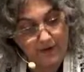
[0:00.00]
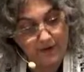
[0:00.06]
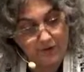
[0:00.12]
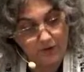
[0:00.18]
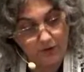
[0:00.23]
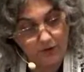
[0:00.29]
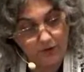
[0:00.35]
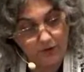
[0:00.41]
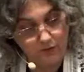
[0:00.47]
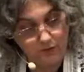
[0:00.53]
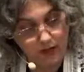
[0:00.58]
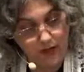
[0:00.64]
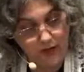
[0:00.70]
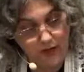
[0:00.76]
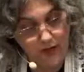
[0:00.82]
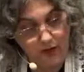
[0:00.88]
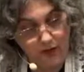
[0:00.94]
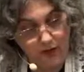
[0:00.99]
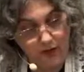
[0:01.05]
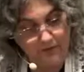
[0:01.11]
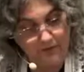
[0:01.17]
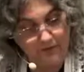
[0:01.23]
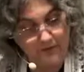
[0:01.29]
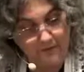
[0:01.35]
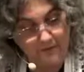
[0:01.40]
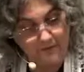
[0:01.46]
George Rothkopf,
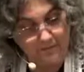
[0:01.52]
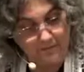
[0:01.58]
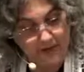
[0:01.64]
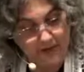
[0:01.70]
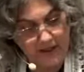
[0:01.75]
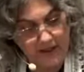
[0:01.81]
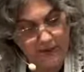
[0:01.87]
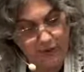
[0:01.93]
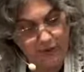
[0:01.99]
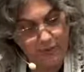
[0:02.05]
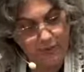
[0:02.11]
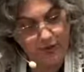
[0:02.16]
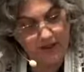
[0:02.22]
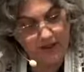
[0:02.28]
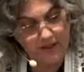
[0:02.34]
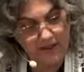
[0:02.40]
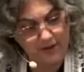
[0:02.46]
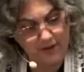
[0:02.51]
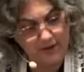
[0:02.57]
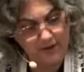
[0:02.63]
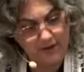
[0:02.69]
Henry Brenner,